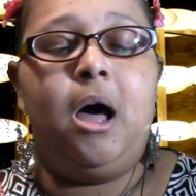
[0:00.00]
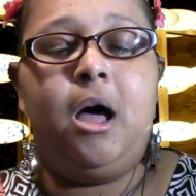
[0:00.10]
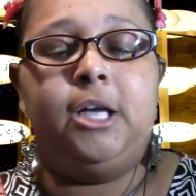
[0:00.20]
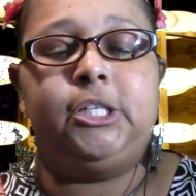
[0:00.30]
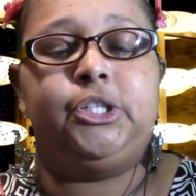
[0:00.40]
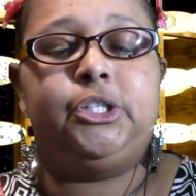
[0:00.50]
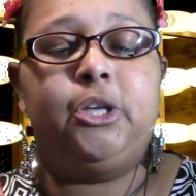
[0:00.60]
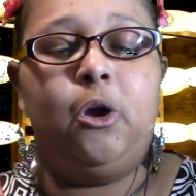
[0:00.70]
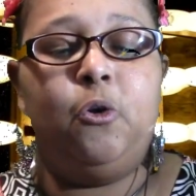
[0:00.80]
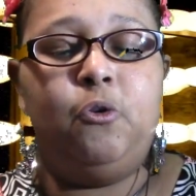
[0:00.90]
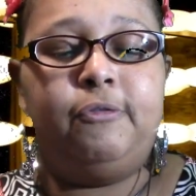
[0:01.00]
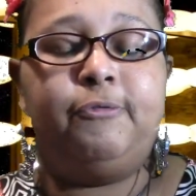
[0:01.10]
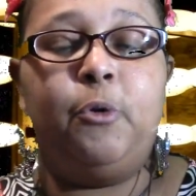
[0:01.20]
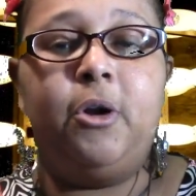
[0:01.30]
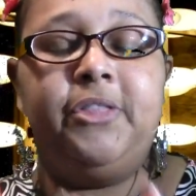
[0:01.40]
So
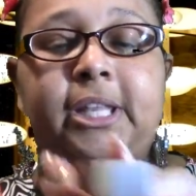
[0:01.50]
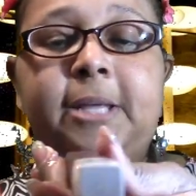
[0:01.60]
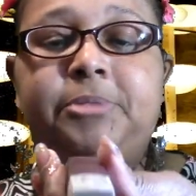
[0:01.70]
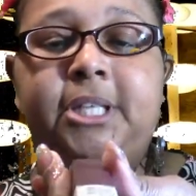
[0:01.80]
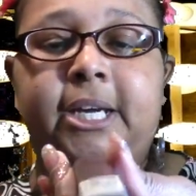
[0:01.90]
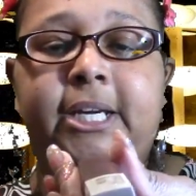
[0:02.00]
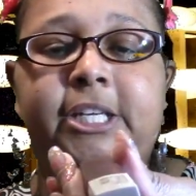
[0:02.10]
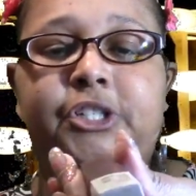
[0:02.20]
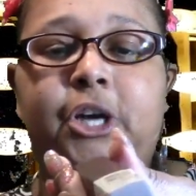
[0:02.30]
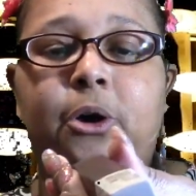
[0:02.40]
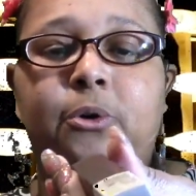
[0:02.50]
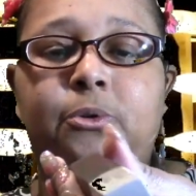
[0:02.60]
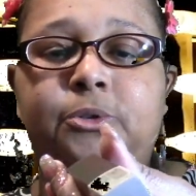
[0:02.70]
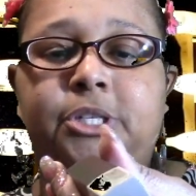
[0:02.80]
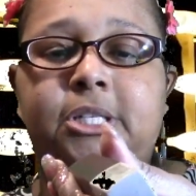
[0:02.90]
for the lipstick, he
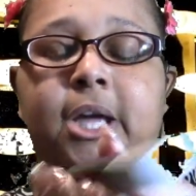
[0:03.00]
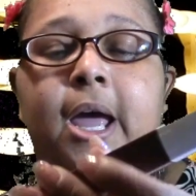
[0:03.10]
chose